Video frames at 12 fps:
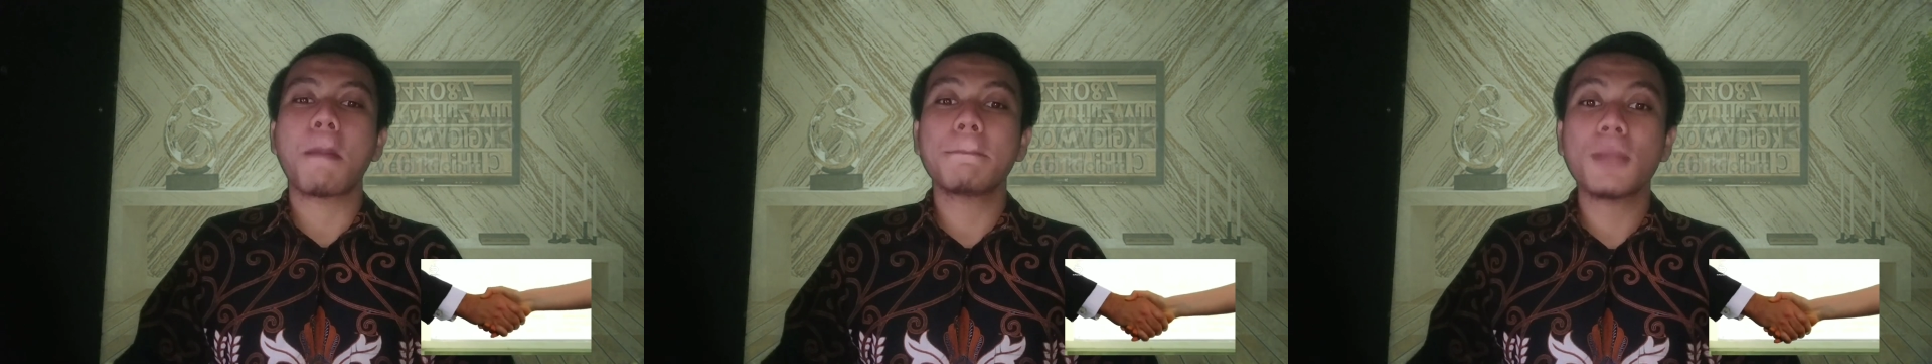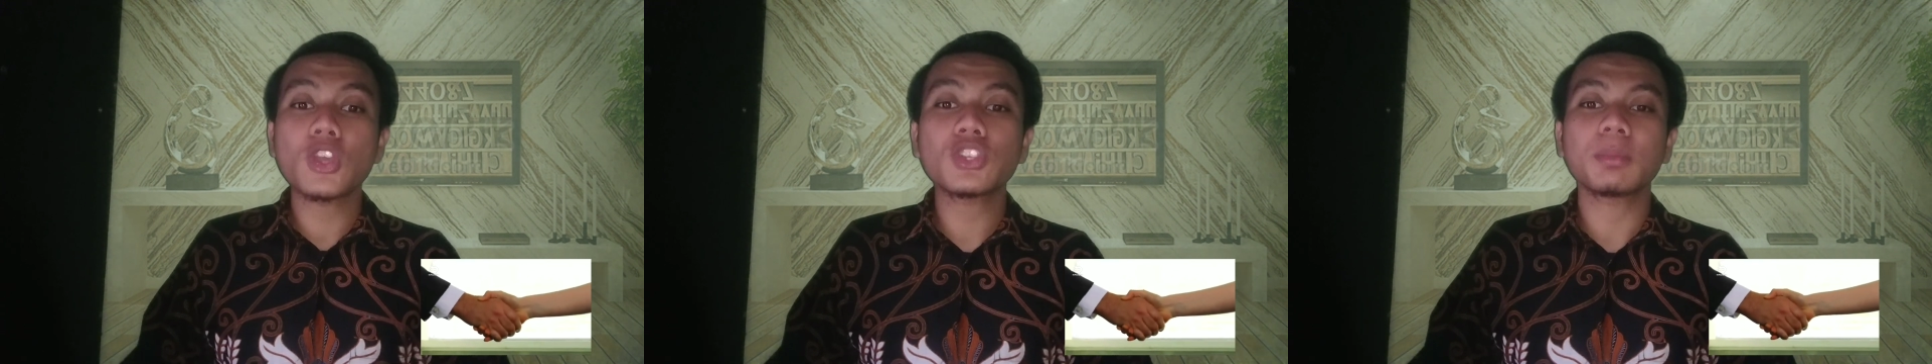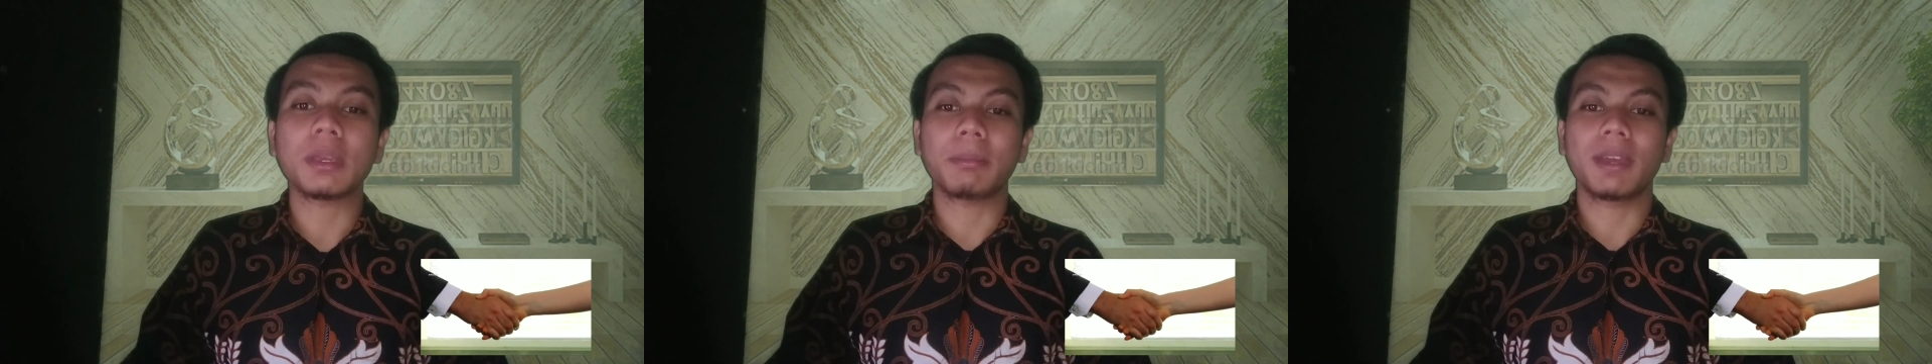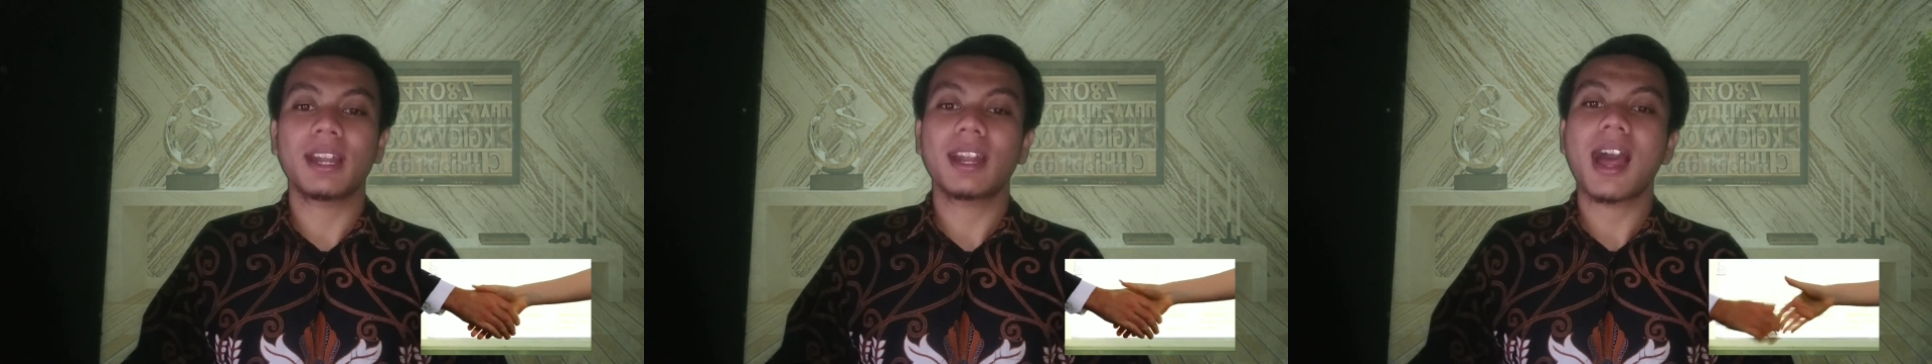Most
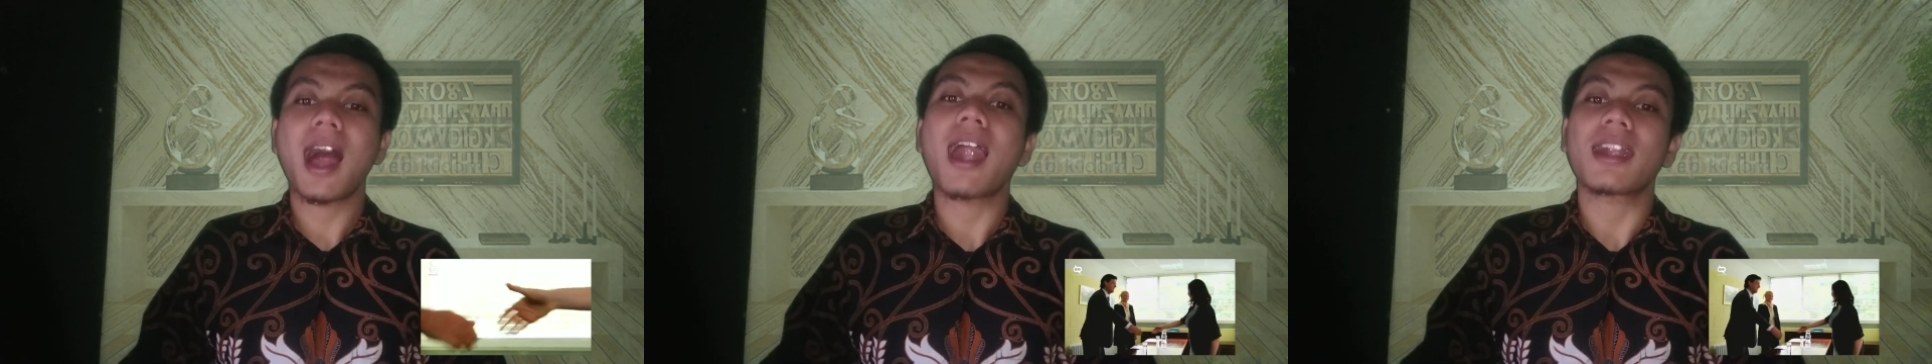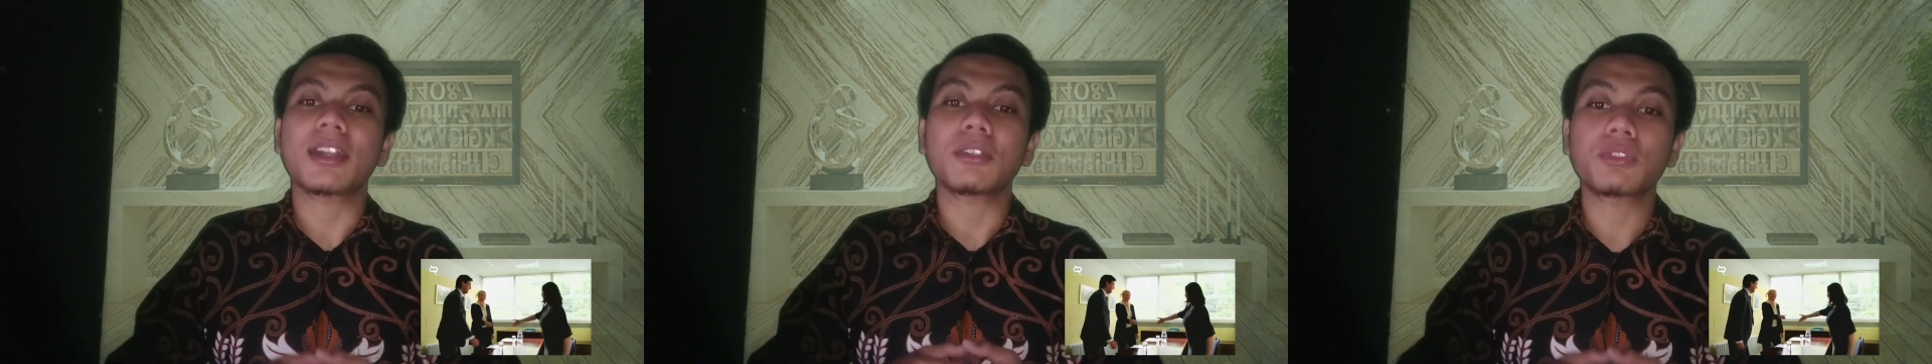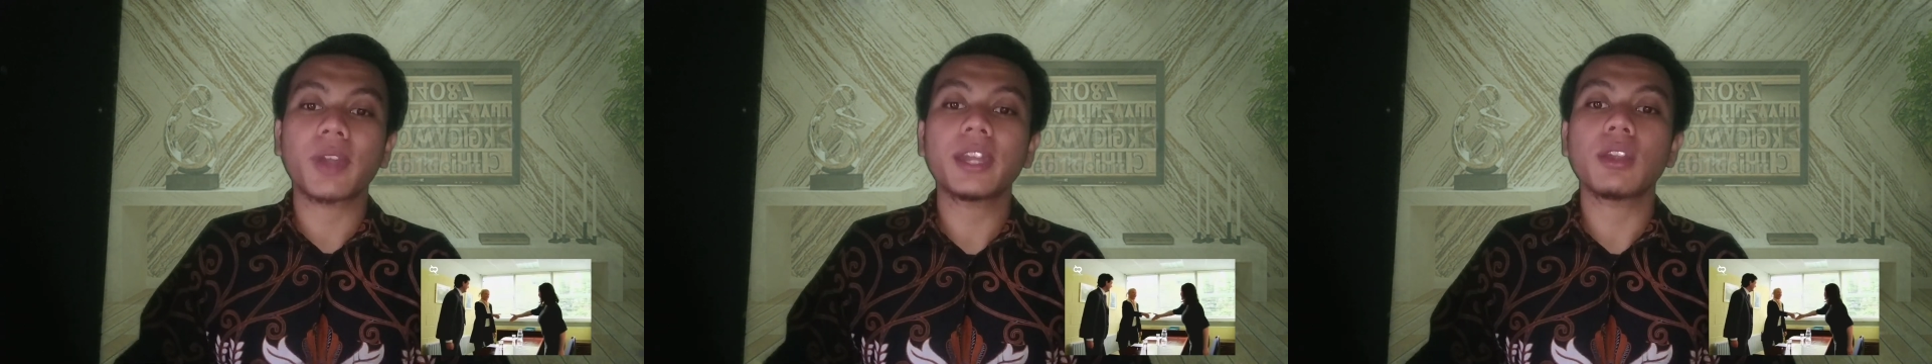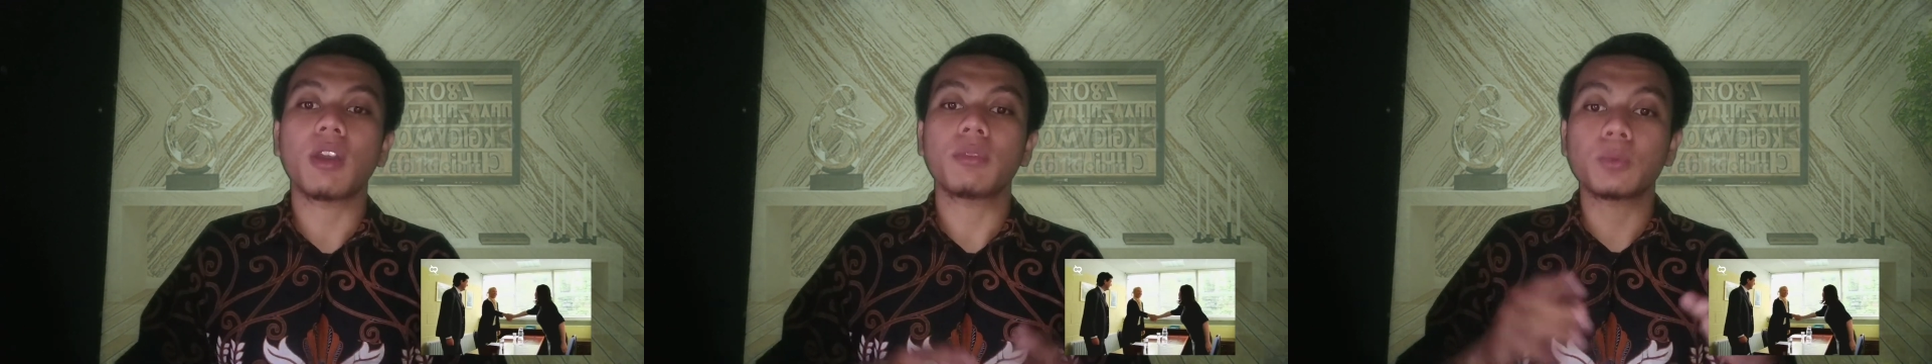people are
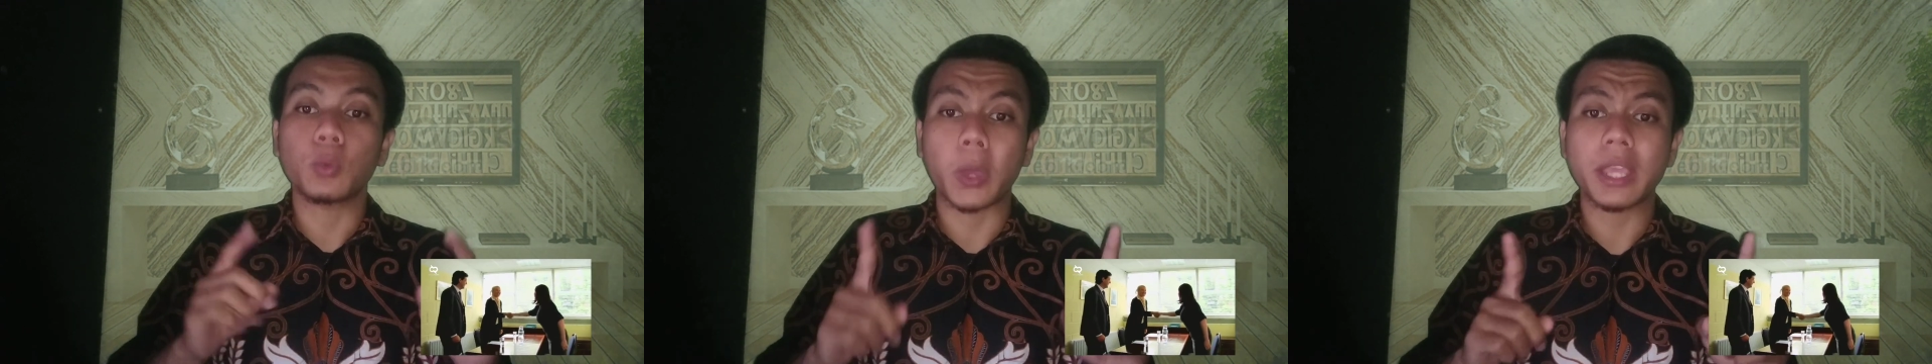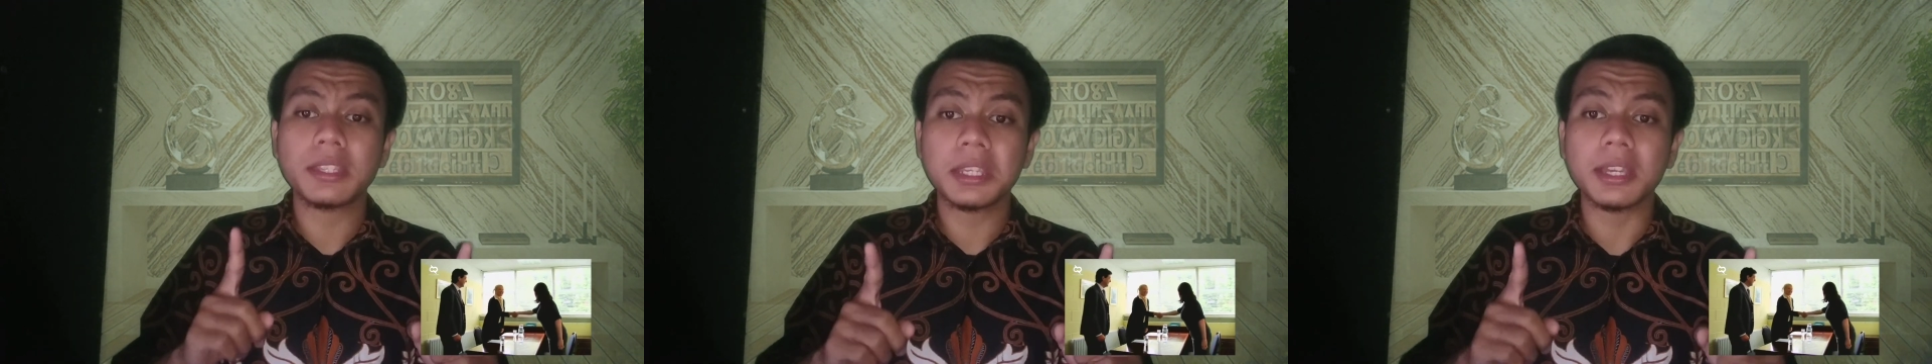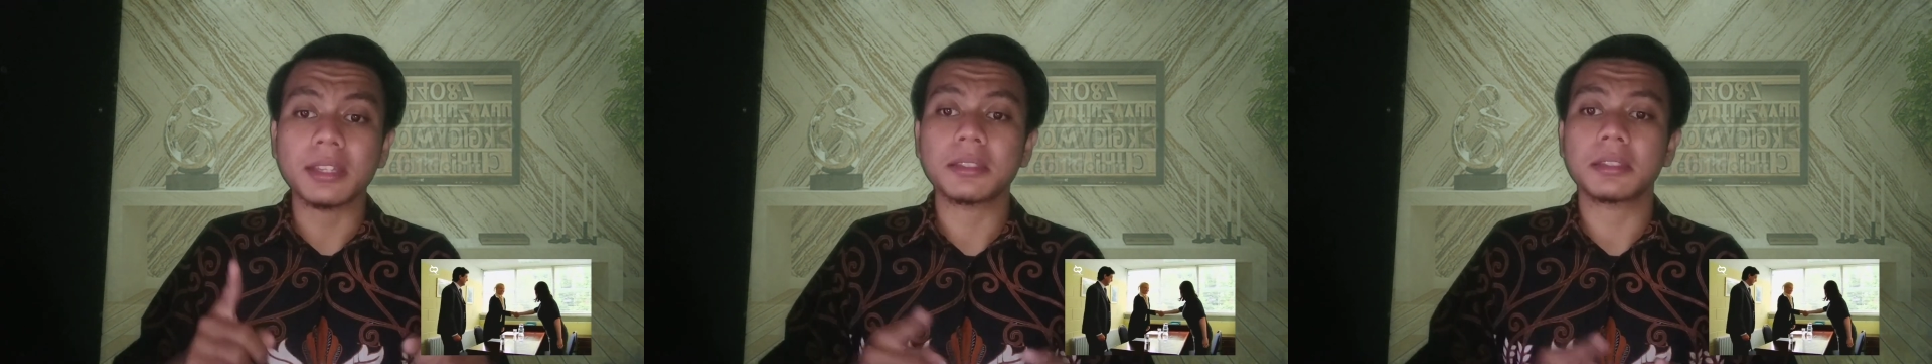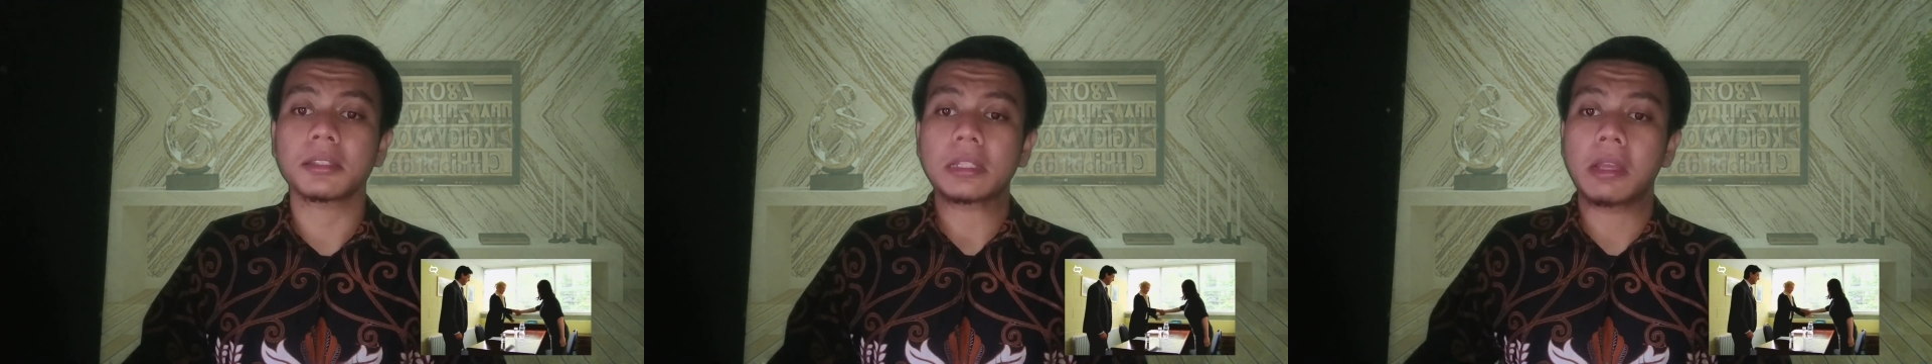afraid of
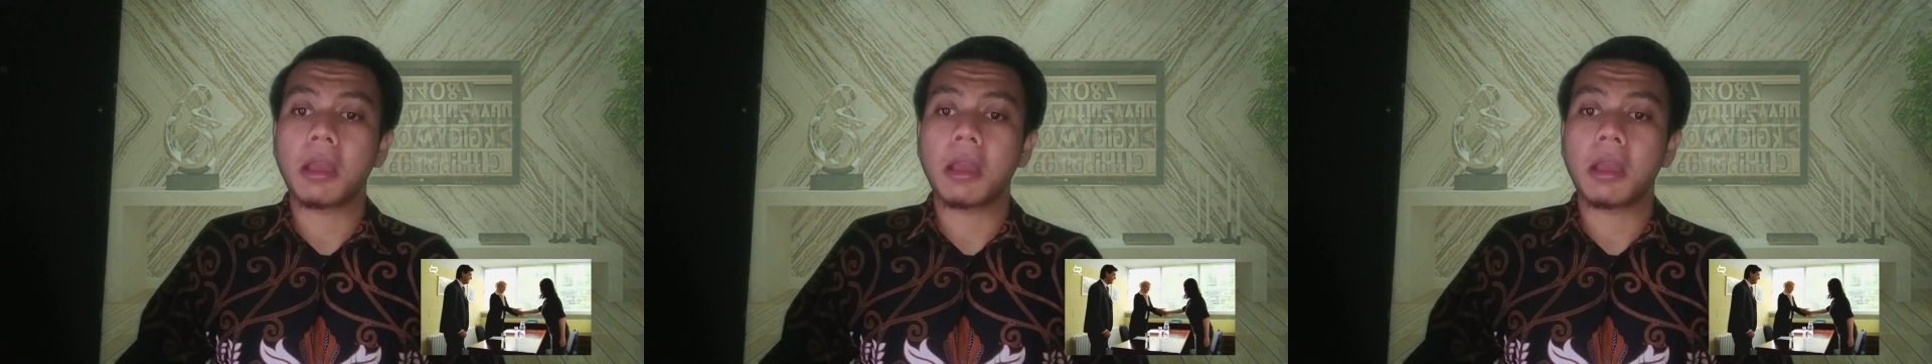questions.